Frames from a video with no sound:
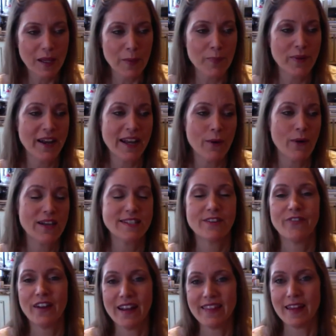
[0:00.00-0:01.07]
But anyways, the
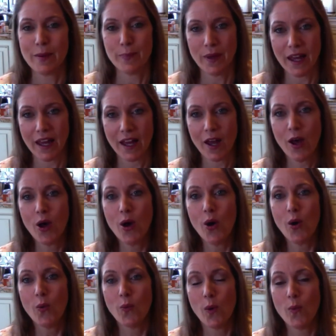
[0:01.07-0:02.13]
funny thing being,
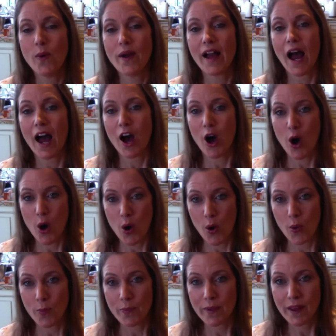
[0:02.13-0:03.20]
when we got
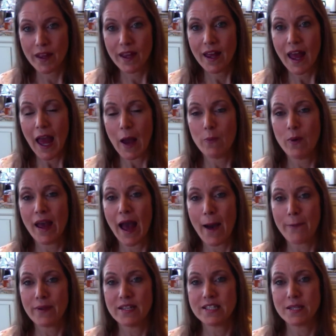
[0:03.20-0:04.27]
home and we
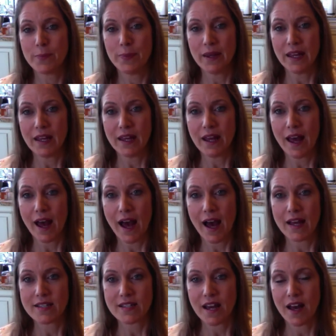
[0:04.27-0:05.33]
happened to be
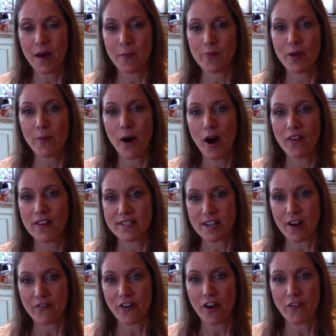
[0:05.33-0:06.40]
at um, the mall that's
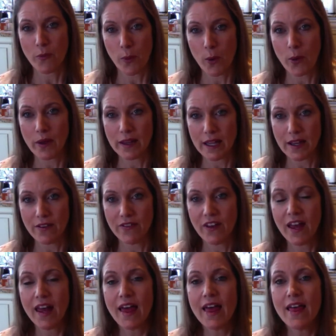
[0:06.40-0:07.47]
not far from where we live,
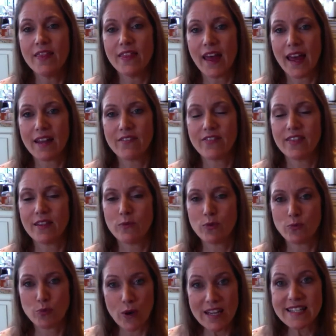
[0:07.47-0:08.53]
they had
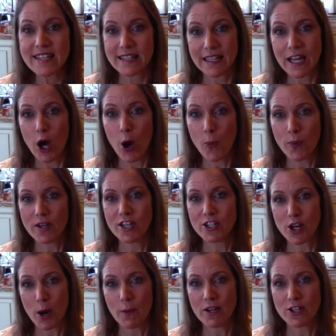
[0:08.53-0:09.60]
recently opened a
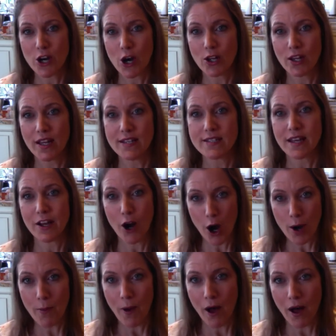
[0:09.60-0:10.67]
Charming Charlie's in
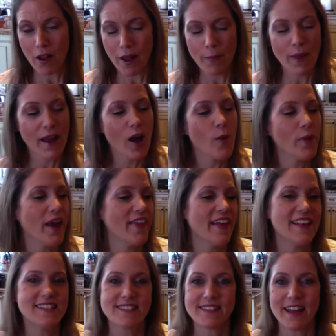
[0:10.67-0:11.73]
our mall. I'm like, okay,
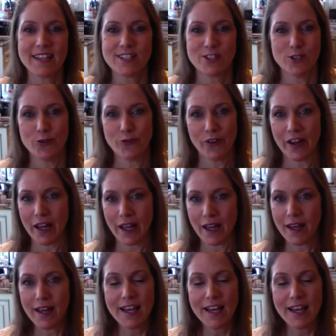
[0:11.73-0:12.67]
that's that's too funny.